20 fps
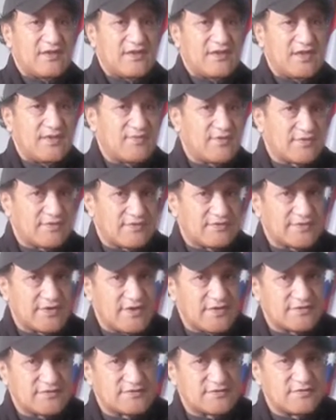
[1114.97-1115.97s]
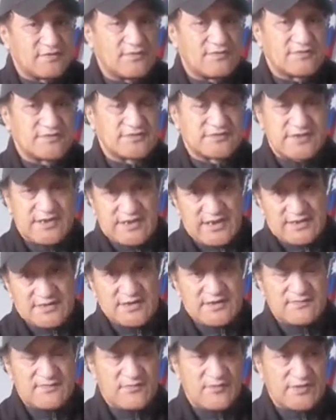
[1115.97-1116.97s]
He put all those laws
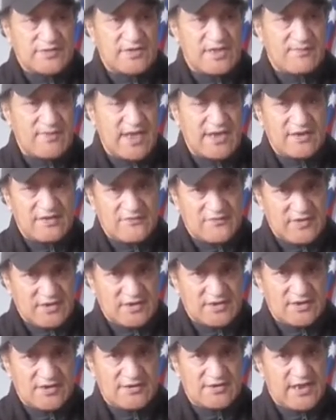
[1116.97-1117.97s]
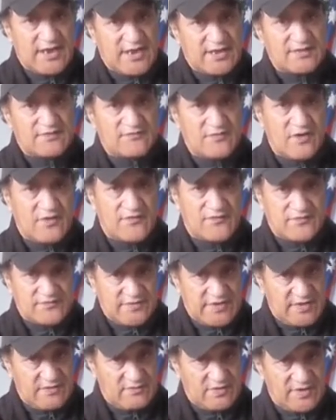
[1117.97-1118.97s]
together with the Bank of England Act of
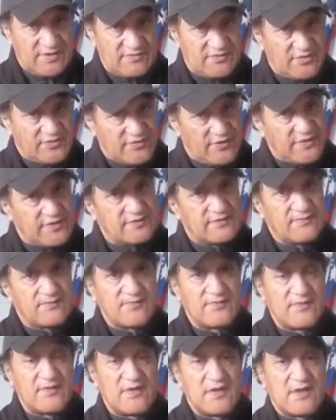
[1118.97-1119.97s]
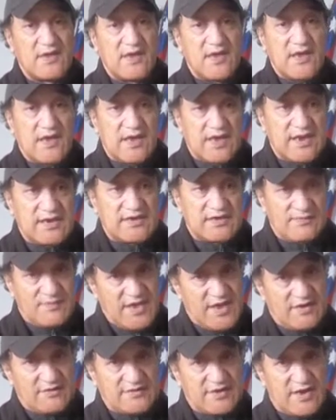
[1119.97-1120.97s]
King William III and the
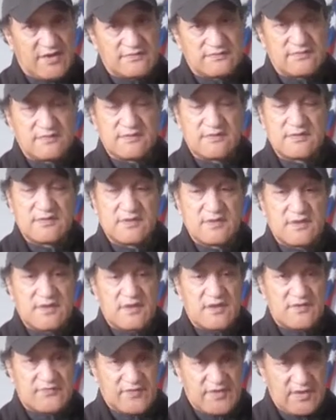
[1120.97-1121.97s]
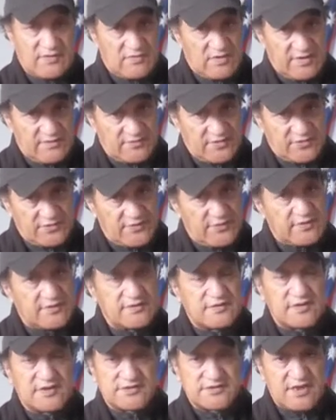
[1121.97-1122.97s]
pound note of King William III,
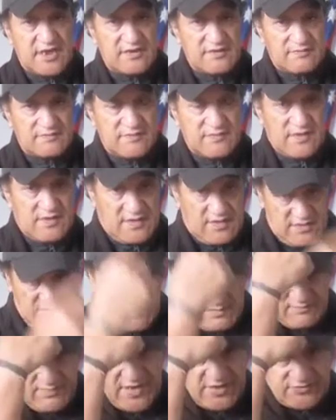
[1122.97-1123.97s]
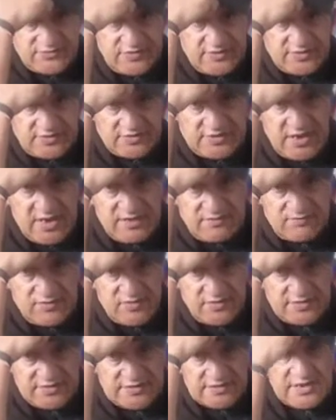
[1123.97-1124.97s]
the St. Patrick's
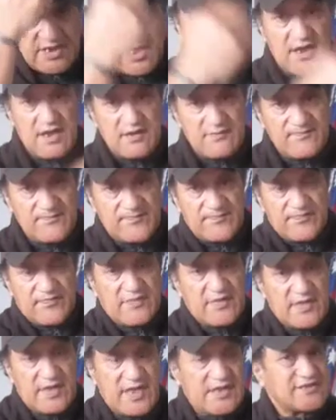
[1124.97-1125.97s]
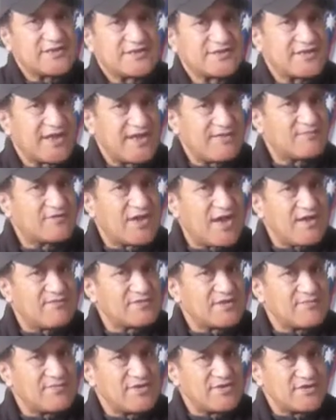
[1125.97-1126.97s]
eight-point star, at the same time
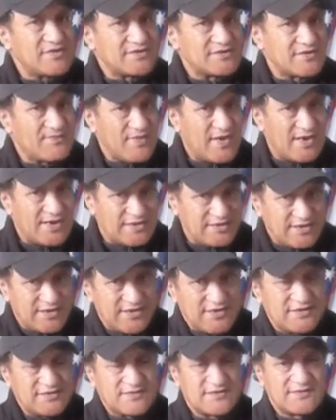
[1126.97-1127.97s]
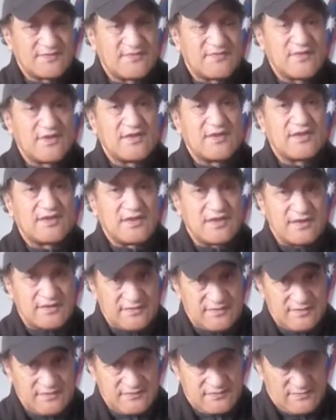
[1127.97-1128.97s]
the municipalities
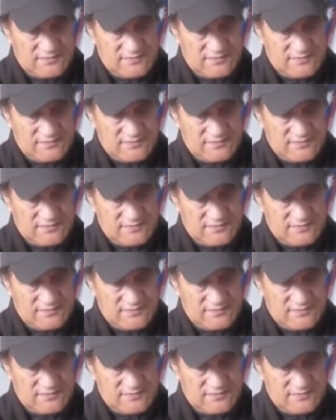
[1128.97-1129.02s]
in